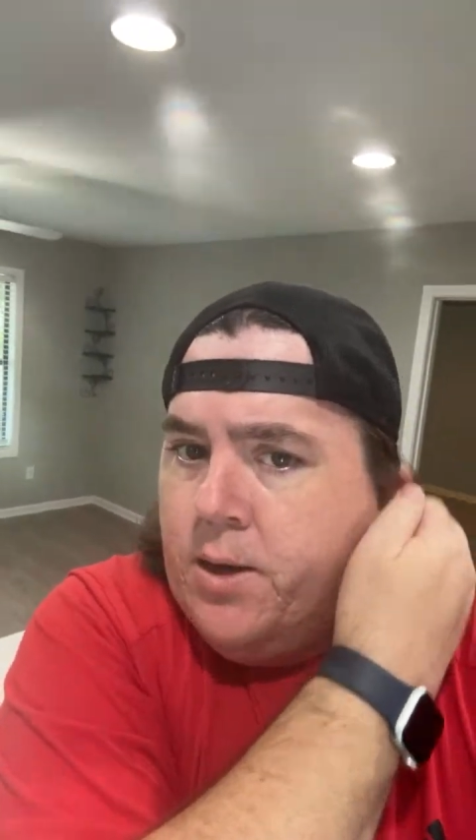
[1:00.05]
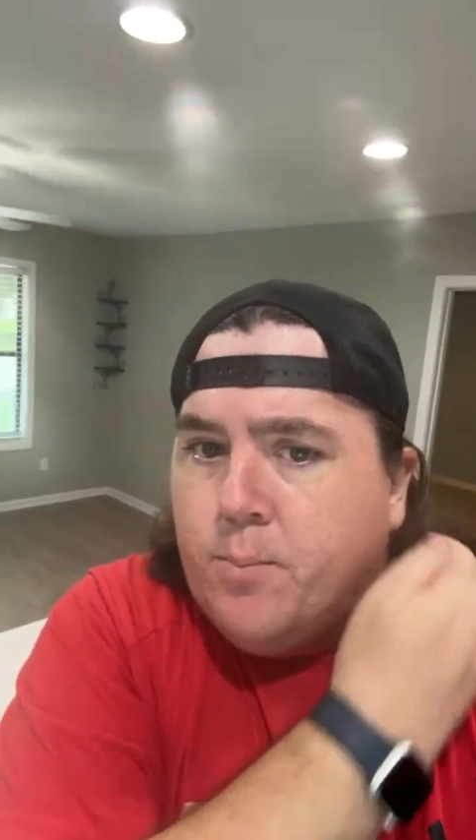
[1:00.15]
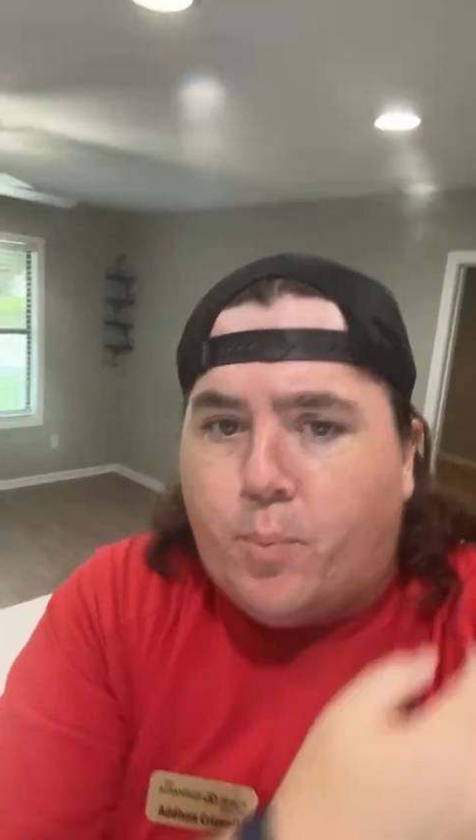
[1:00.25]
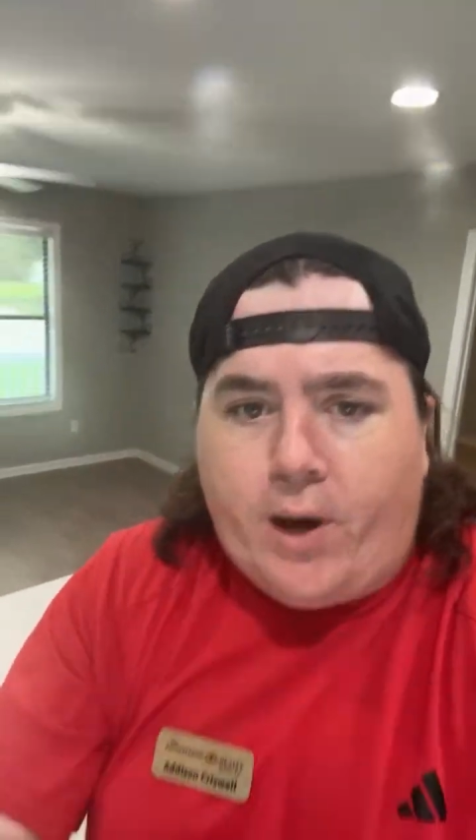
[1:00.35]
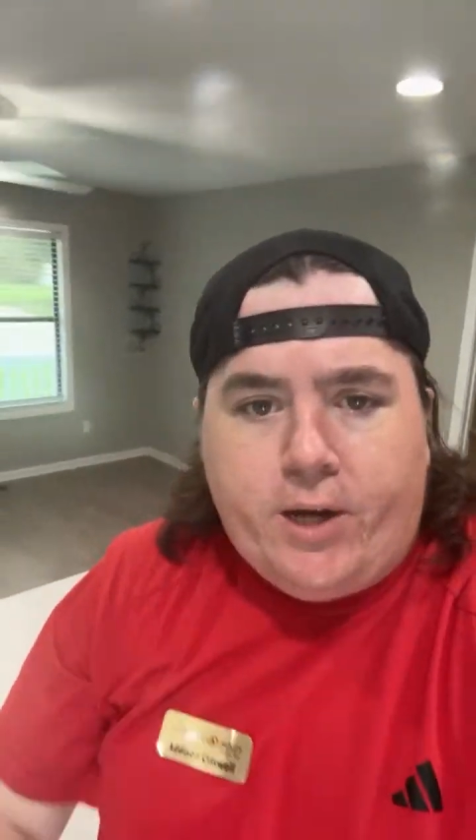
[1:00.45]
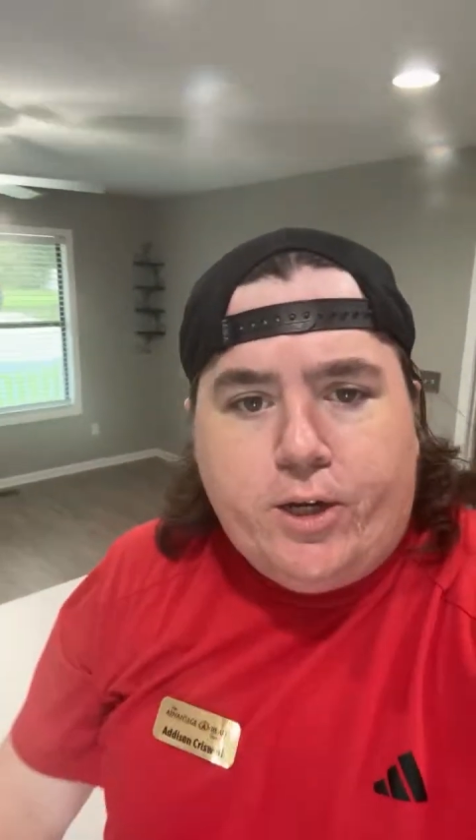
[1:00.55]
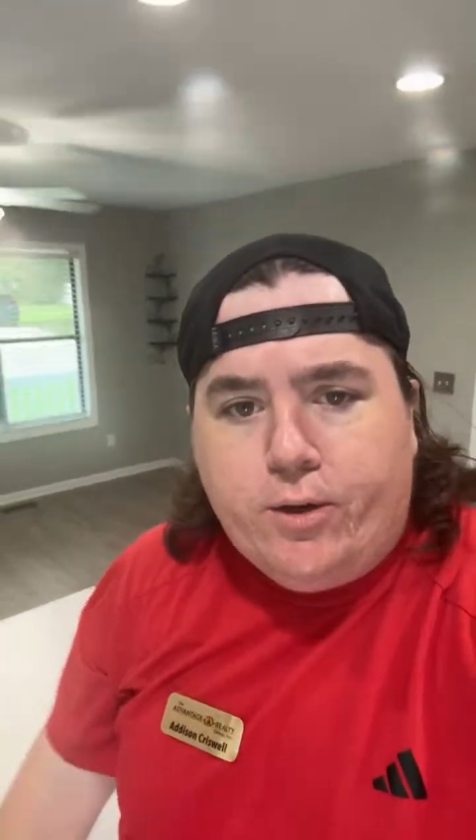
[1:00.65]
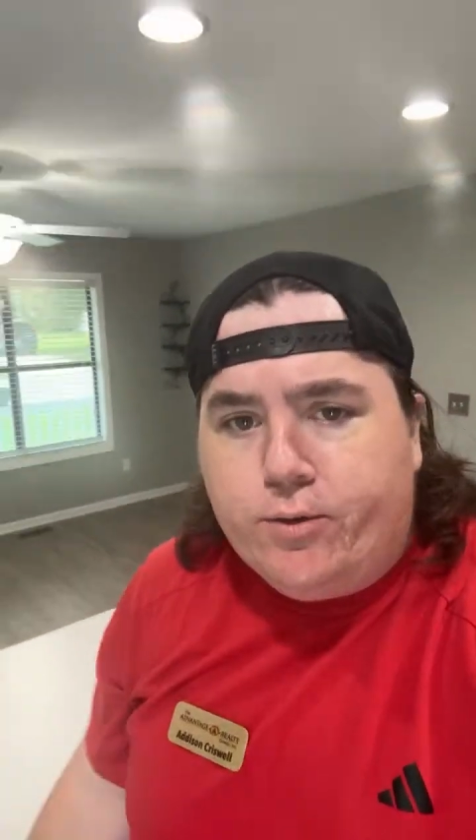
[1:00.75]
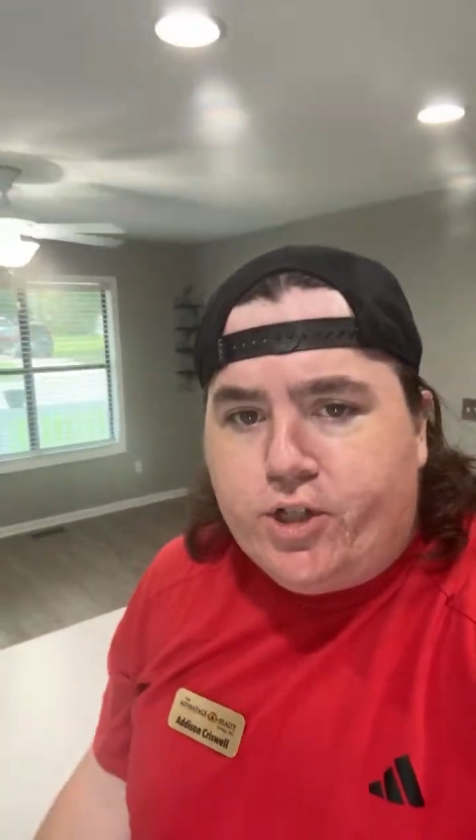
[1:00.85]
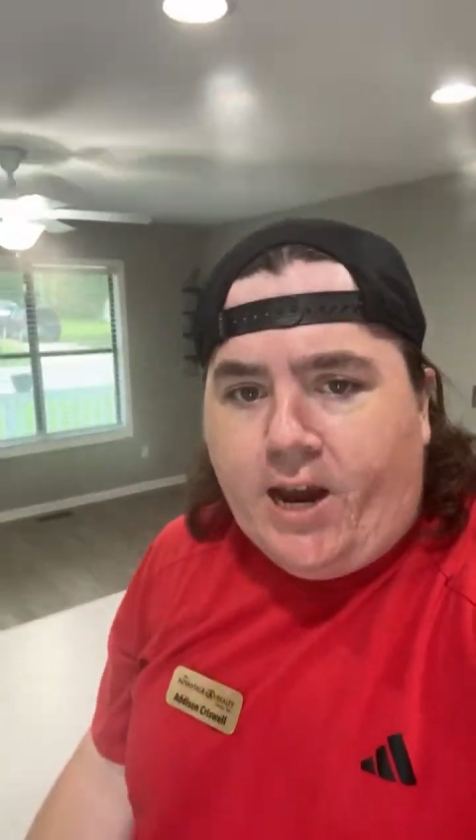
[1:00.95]
brand
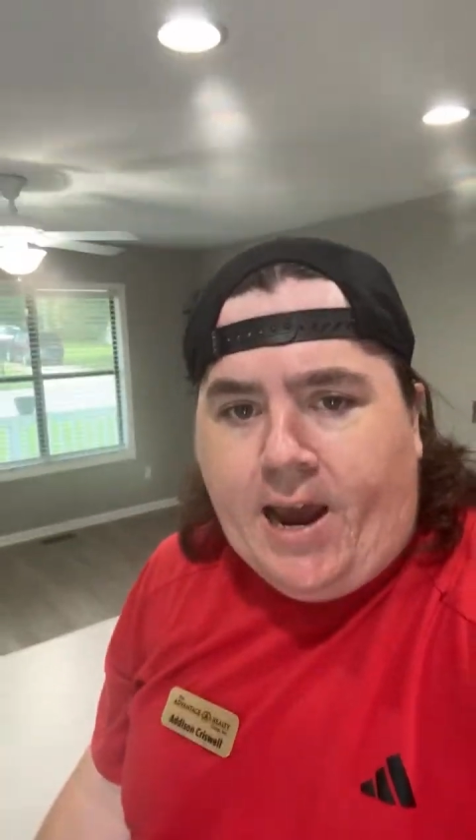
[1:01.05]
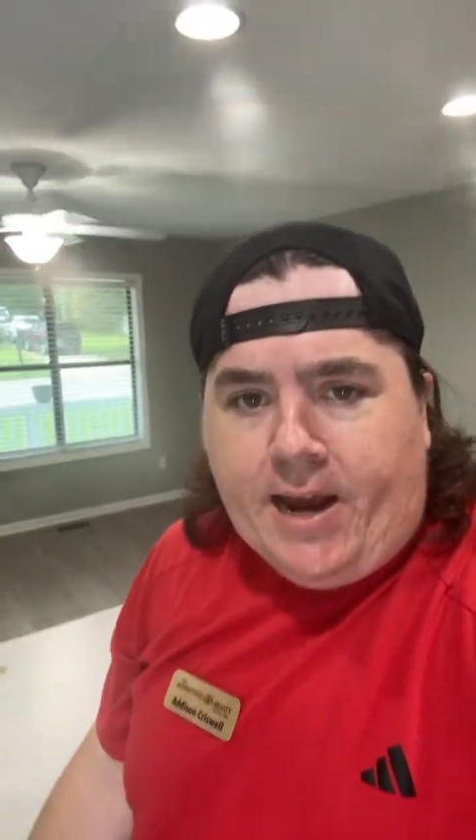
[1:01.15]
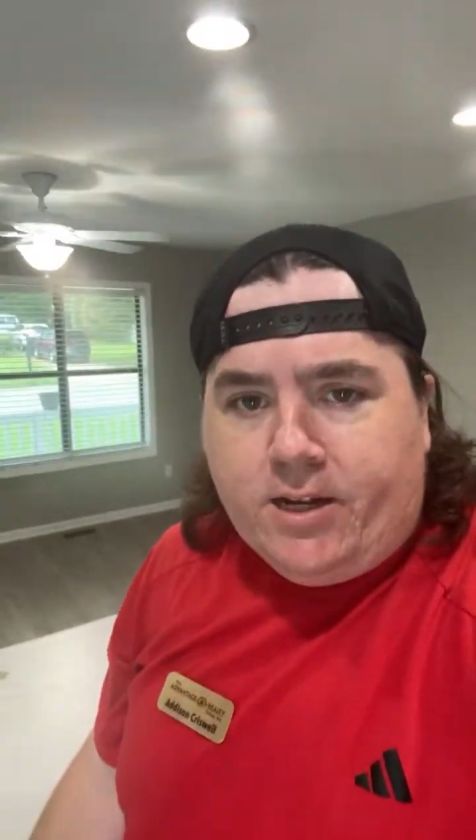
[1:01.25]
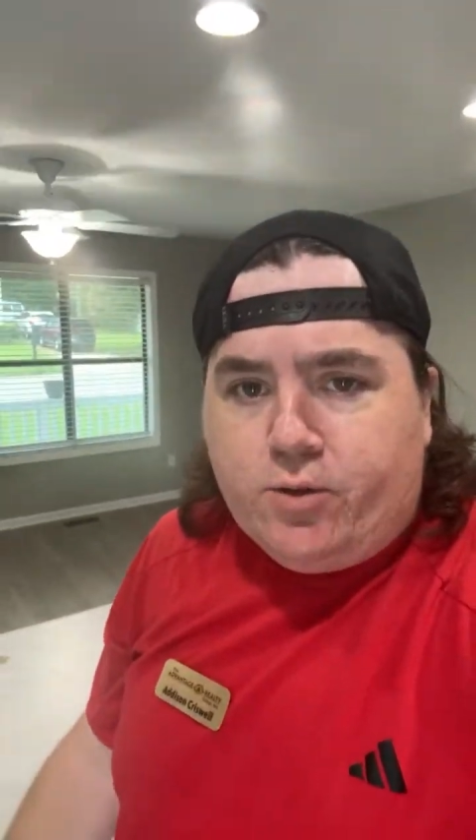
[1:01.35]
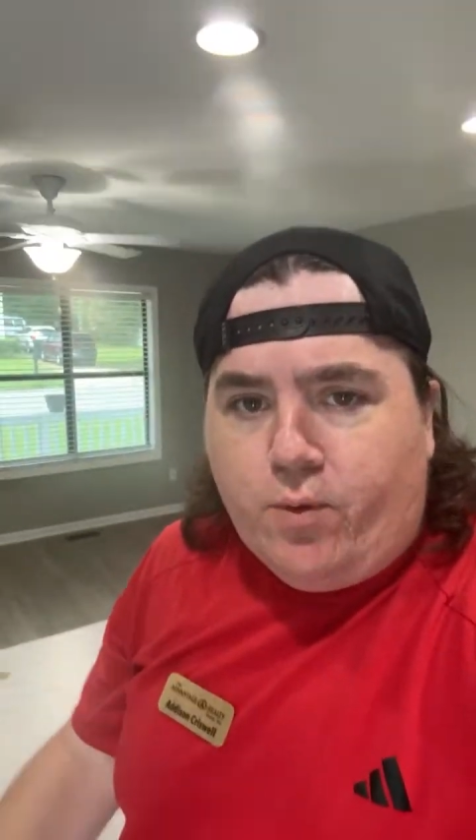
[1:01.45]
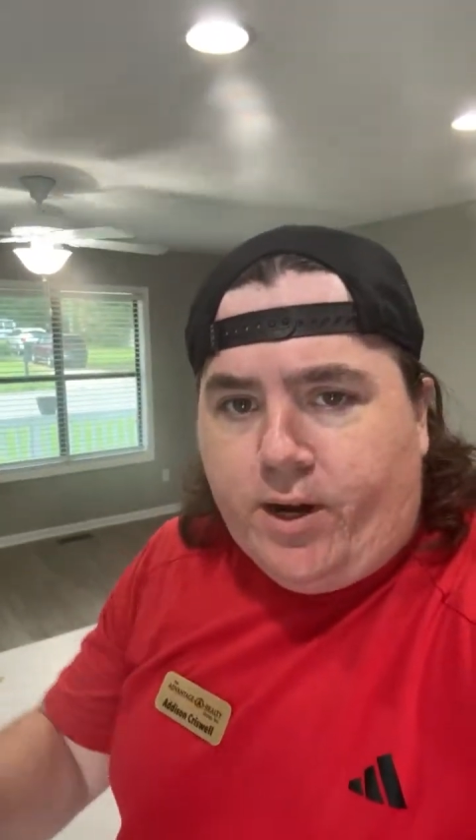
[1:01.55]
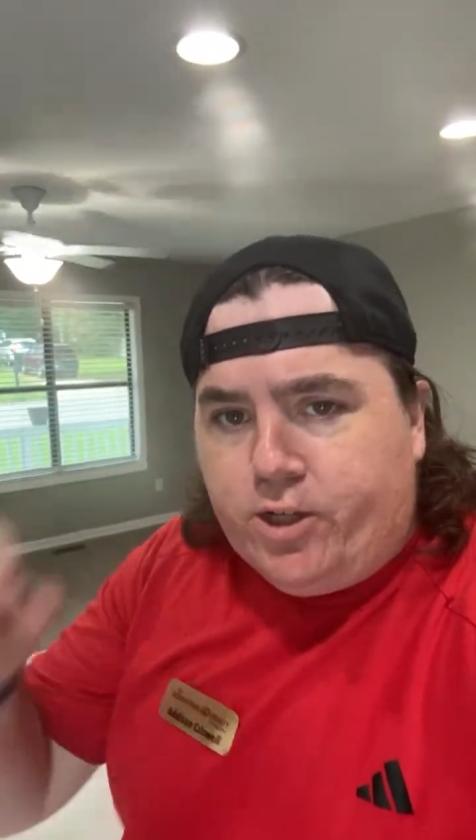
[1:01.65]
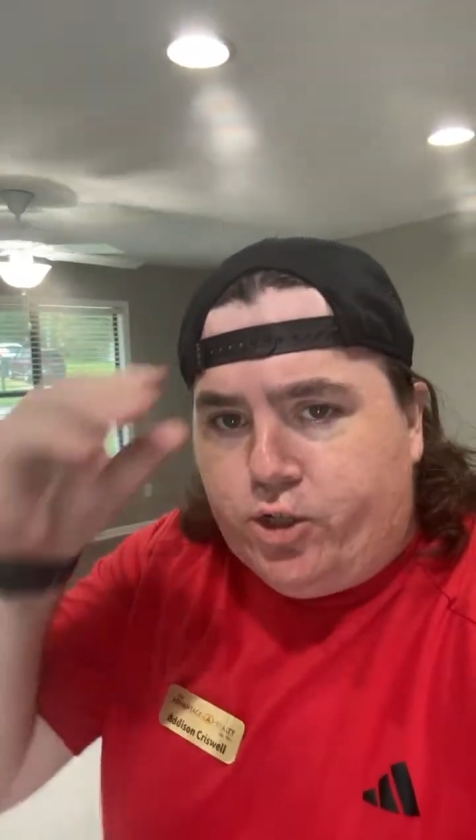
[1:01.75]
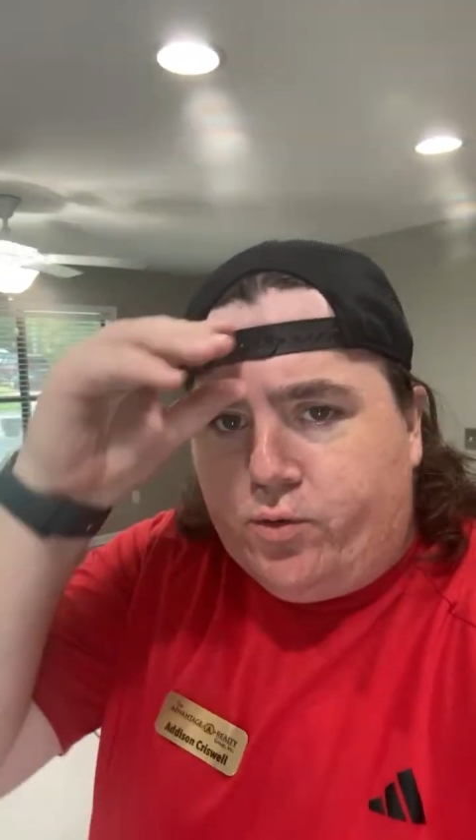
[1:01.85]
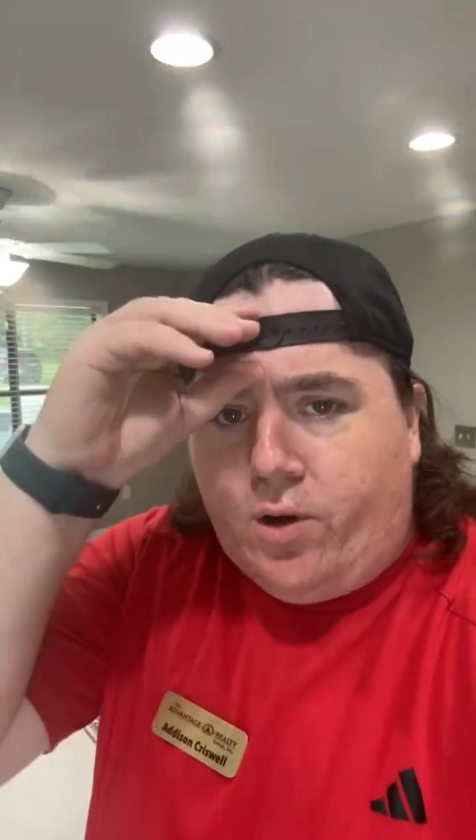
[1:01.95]
new Jack's
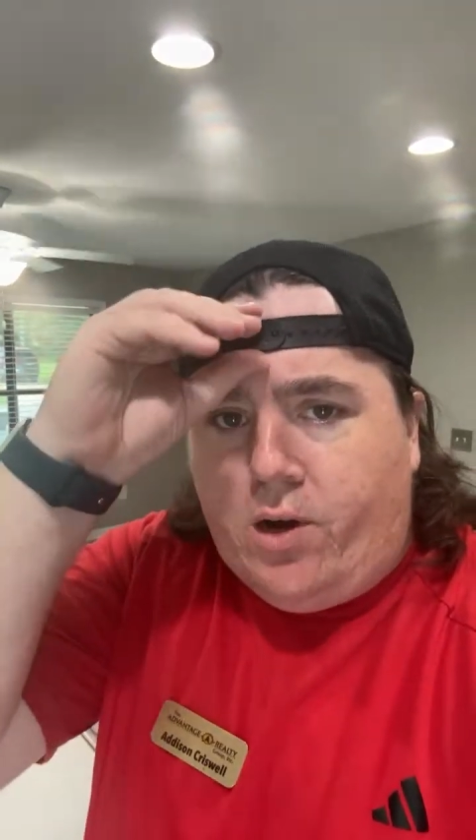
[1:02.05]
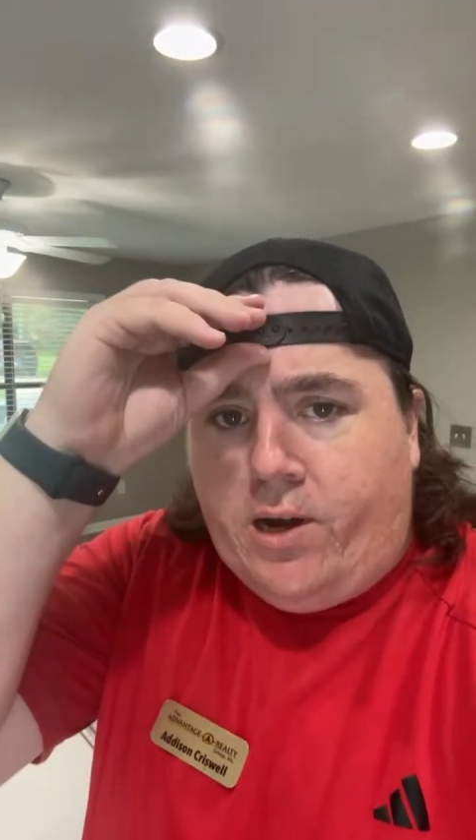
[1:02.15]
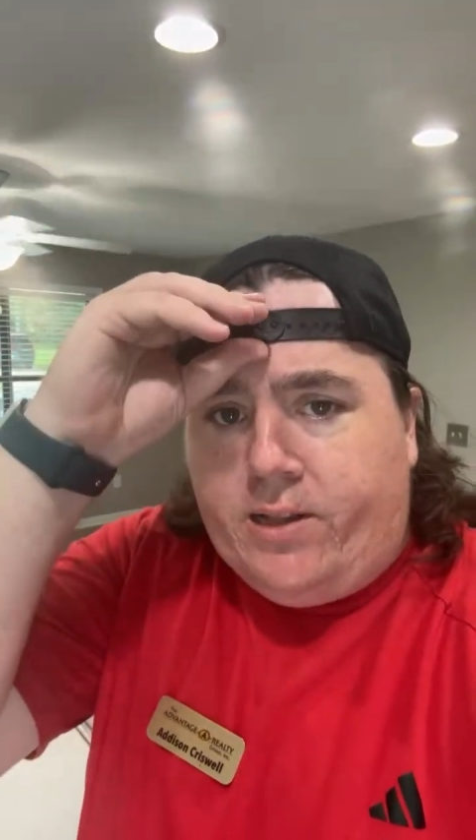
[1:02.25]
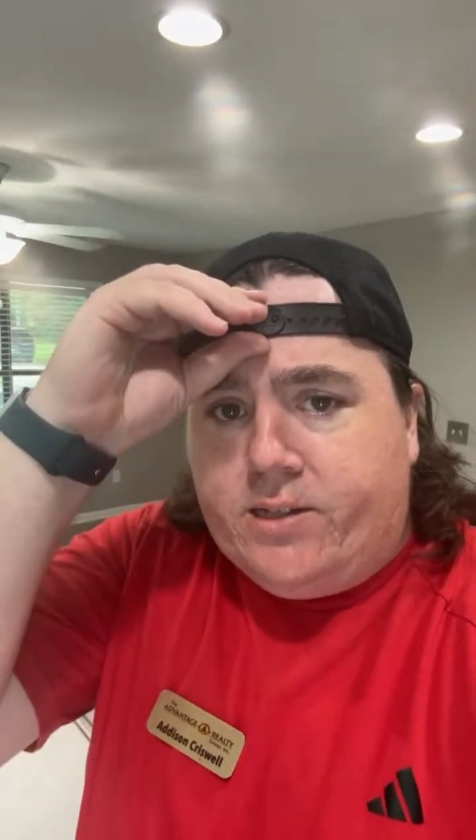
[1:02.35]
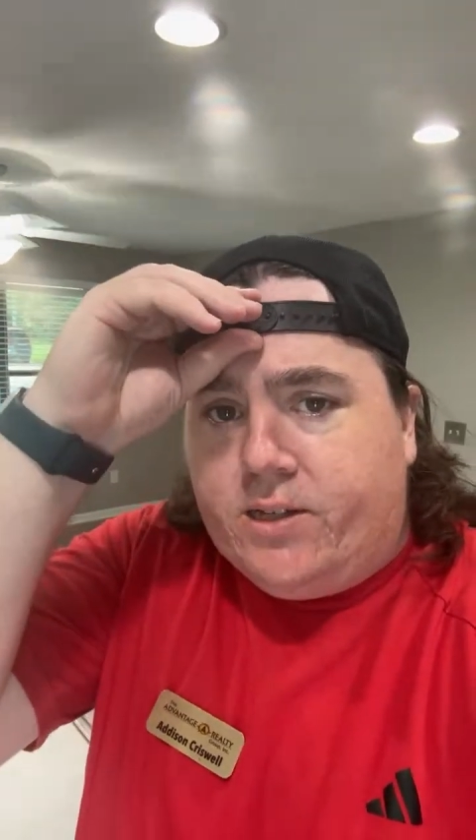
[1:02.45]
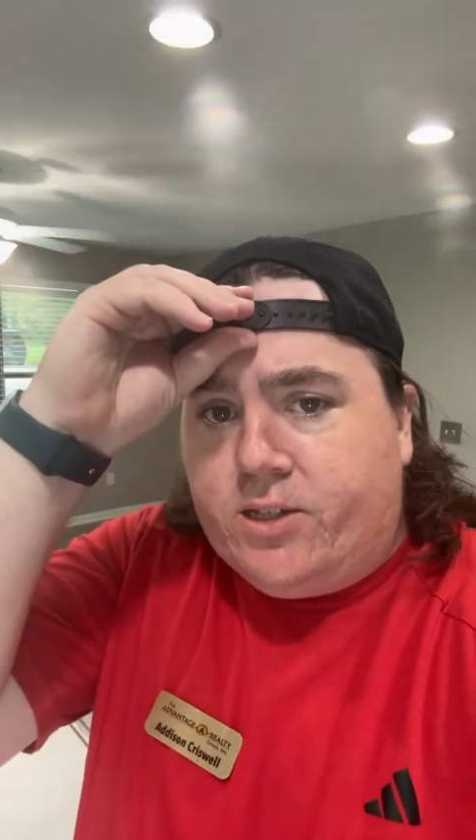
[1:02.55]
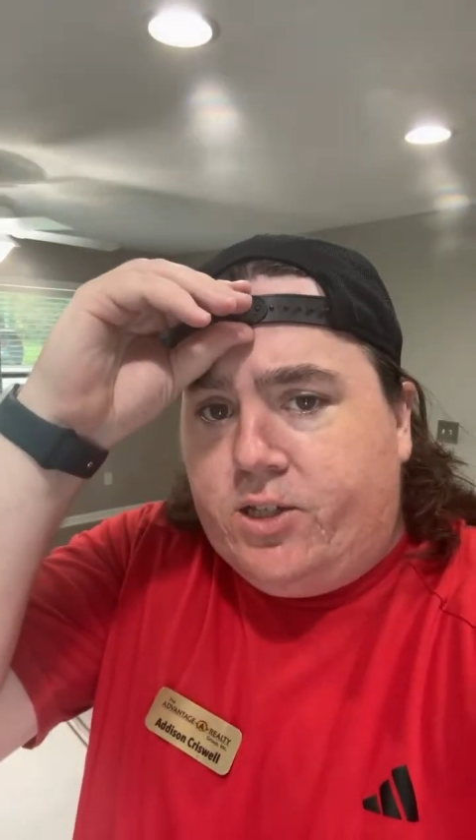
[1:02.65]
restaurant. It's a